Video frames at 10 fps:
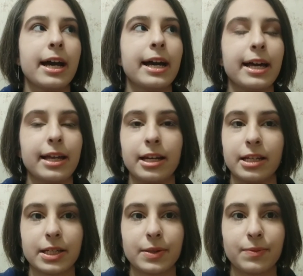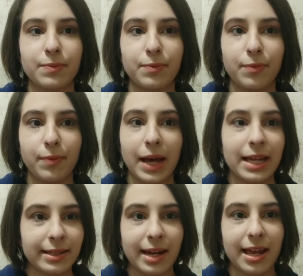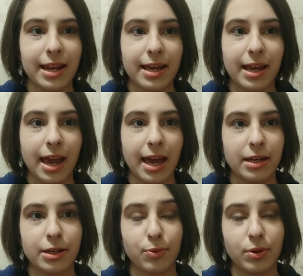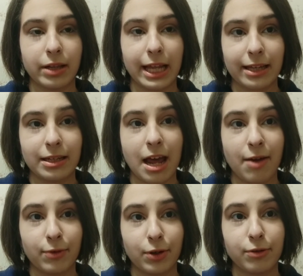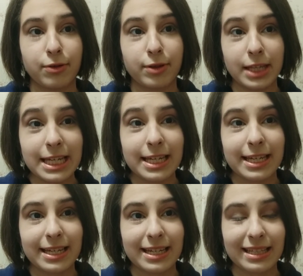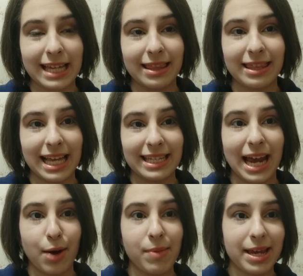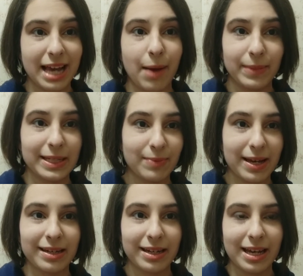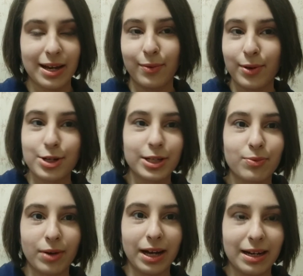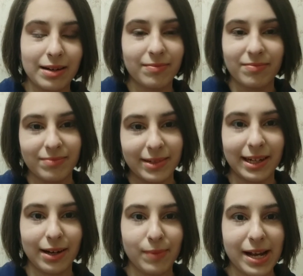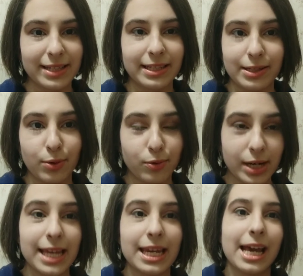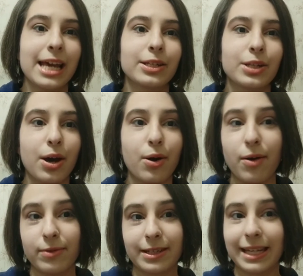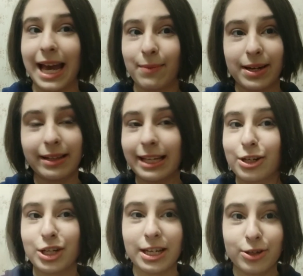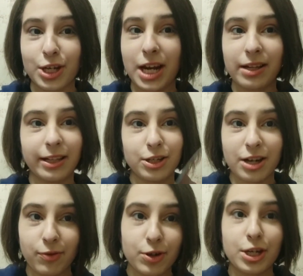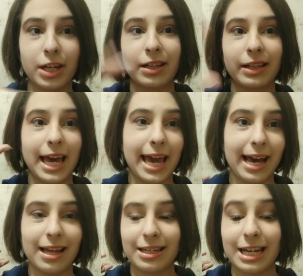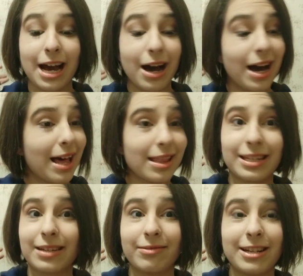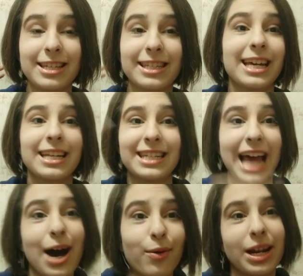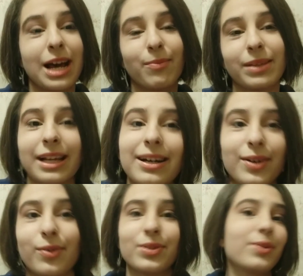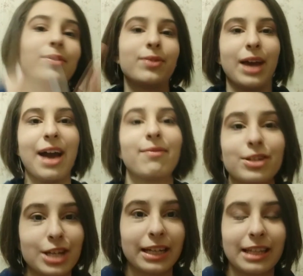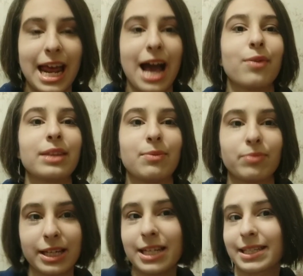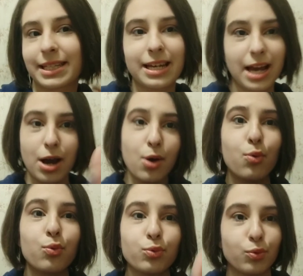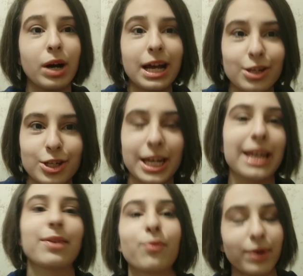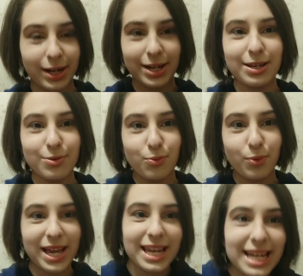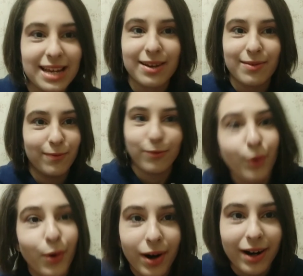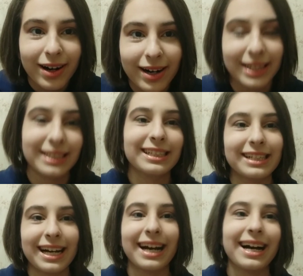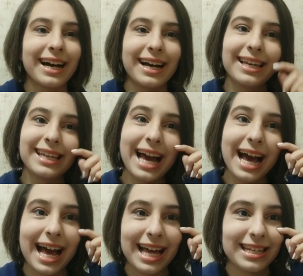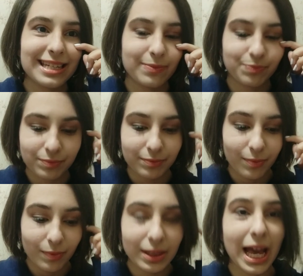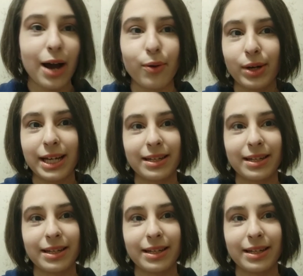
it is fascinating, and you would never think that that's how makeup is made, which is what makes it so great. So obviously I'm gonna link Shane's channel and Jeffree's channel and the series down below. If you haven't checked it out, then please go watch it. What are you waiting for? Yeah, and now in